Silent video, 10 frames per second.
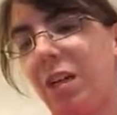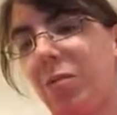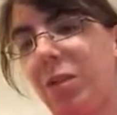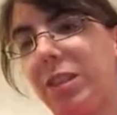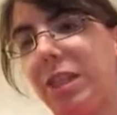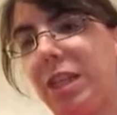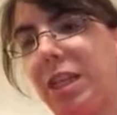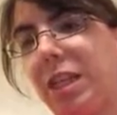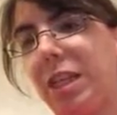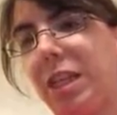I want to
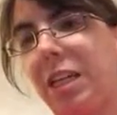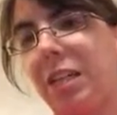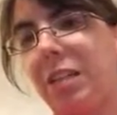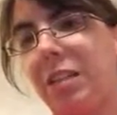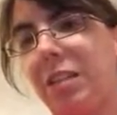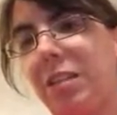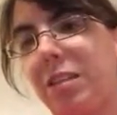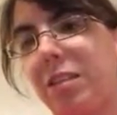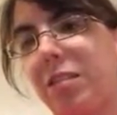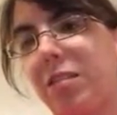get his